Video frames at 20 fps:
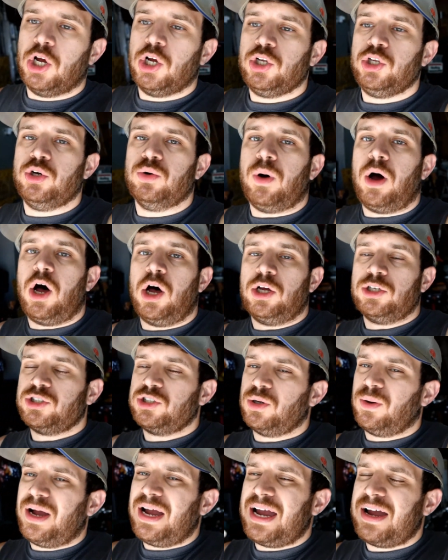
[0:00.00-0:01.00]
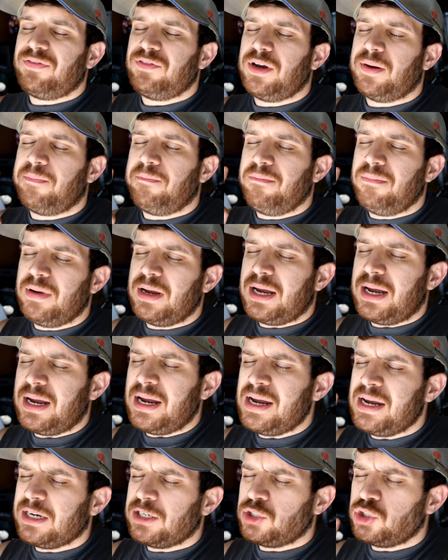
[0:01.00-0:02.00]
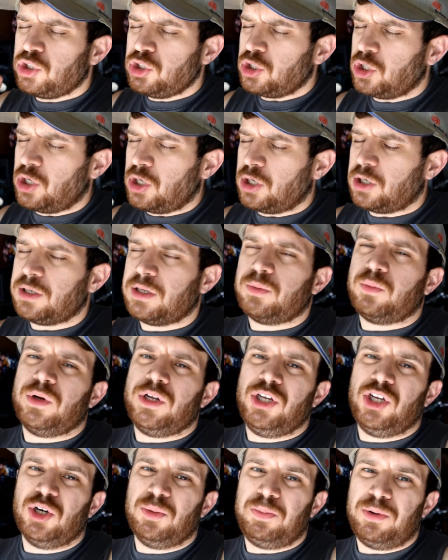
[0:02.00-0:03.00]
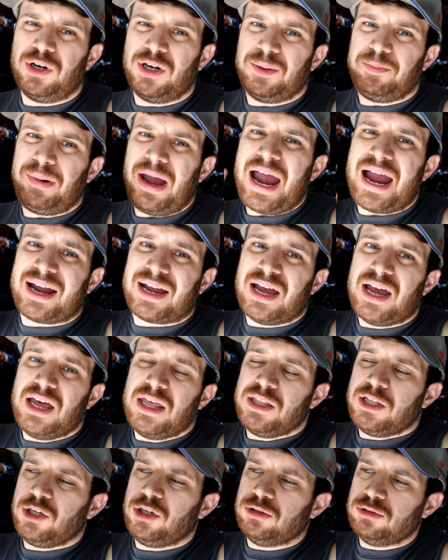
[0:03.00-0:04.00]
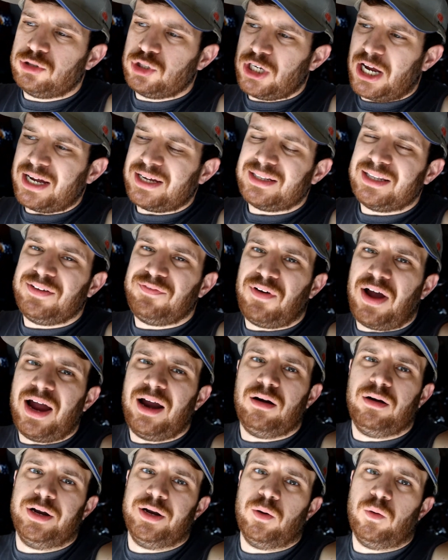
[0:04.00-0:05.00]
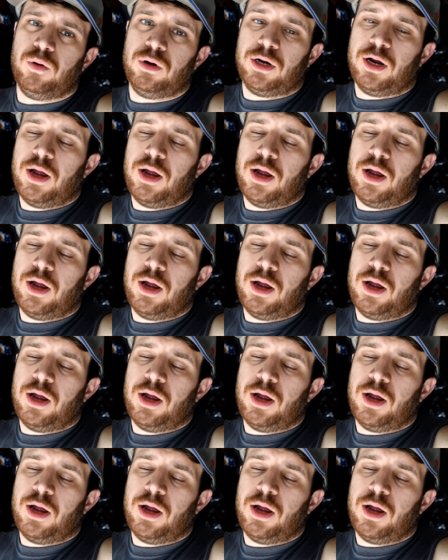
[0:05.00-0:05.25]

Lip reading: you also have to make sure that when you put it back that you check the firing order.